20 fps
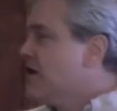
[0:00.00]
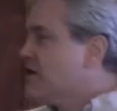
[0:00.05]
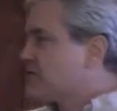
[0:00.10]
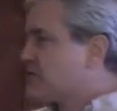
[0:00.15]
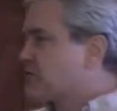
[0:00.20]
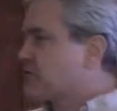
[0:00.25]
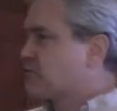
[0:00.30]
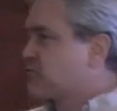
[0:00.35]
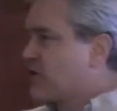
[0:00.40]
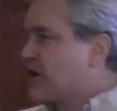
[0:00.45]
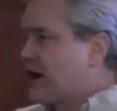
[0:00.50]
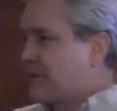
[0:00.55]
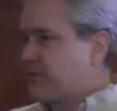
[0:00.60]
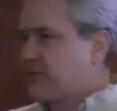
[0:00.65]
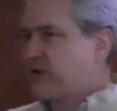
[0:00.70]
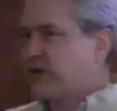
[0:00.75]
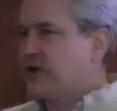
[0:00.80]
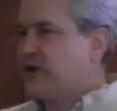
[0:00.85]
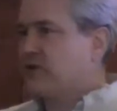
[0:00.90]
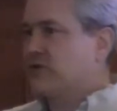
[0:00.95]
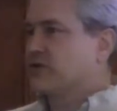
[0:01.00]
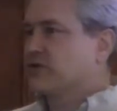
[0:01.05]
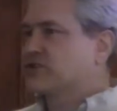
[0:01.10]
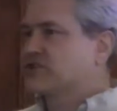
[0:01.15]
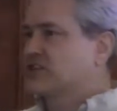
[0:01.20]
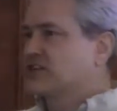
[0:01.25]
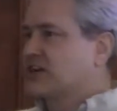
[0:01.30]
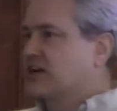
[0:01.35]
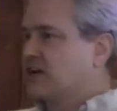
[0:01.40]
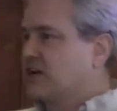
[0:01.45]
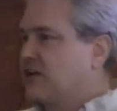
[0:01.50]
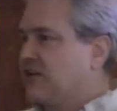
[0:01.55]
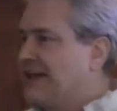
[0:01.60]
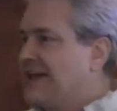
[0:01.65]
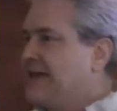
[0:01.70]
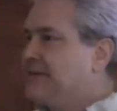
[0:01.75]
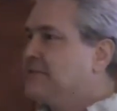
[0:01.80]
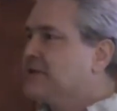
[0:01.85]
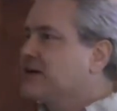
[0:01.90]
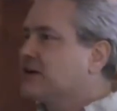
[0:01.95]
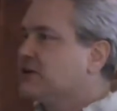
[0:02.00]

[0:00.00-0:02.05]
for property owners to claim